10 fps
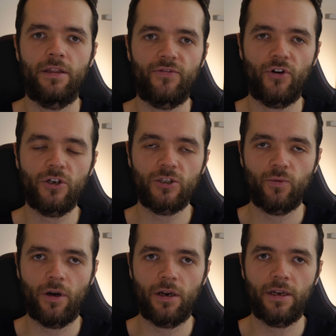The first
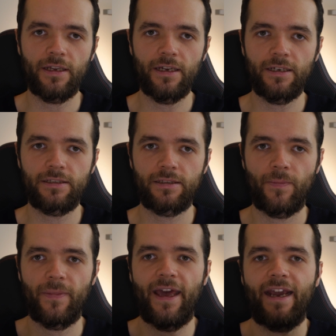one is
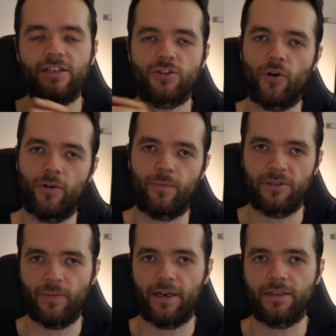the external
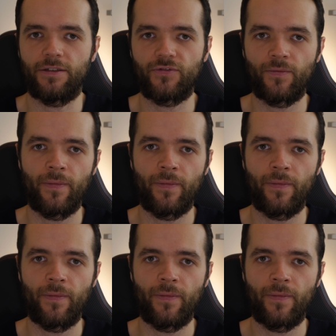perspective.